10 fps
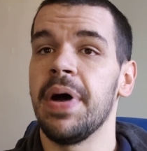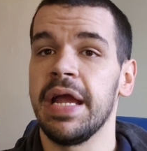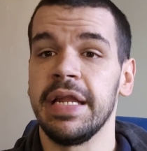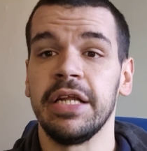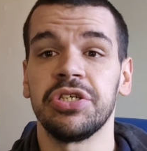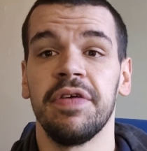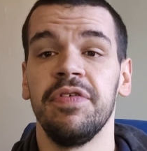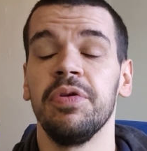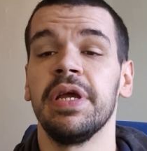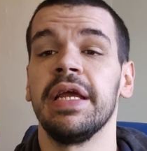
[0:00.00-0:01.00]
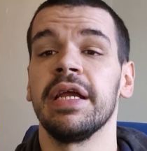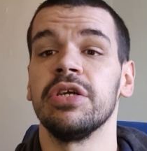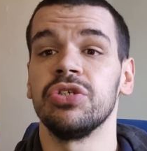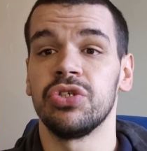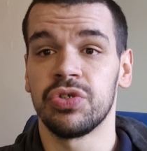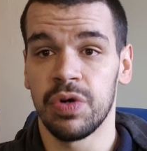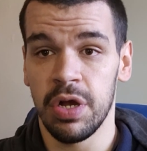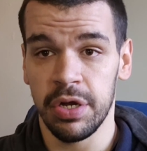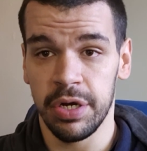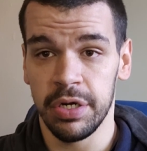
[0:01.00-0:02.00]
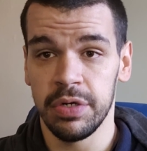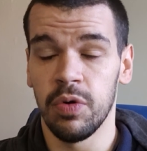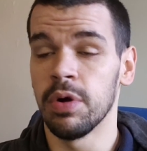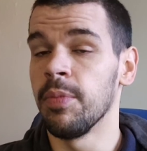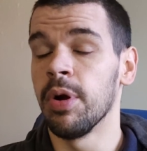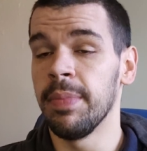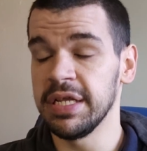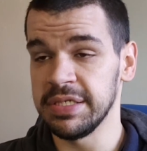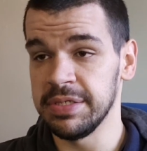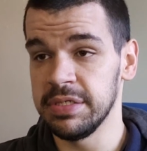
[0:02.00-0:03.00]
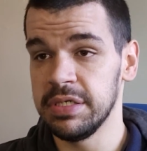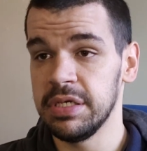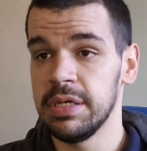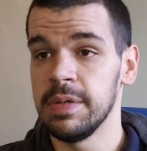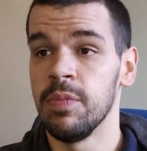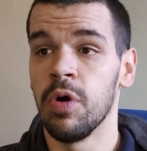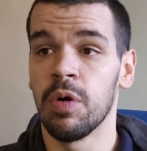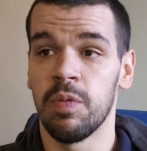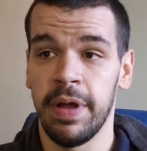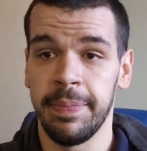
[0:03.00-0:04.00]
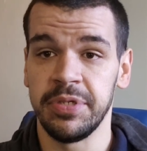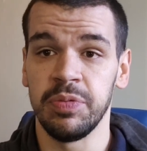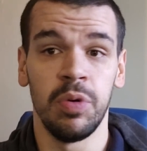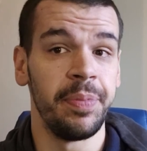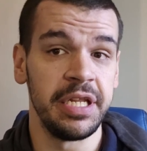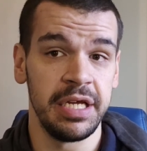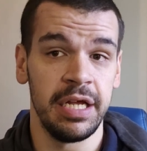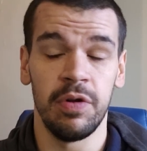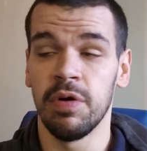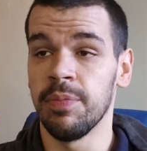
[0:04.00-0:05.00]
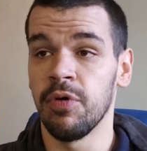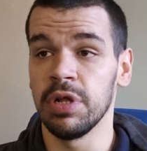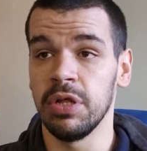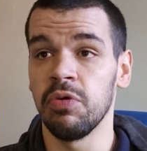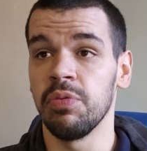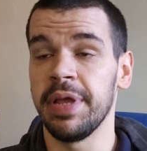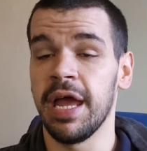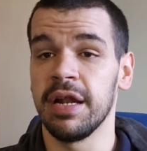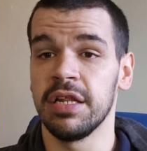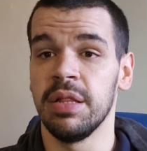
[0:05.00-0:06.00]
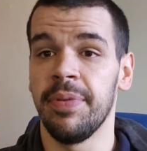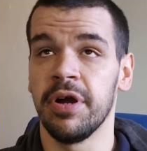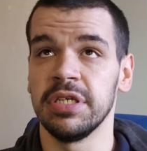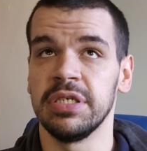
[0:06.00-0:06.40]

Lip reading: by nature of you getting stronger or more muscle, more reps will be done or more load will be added to the bar.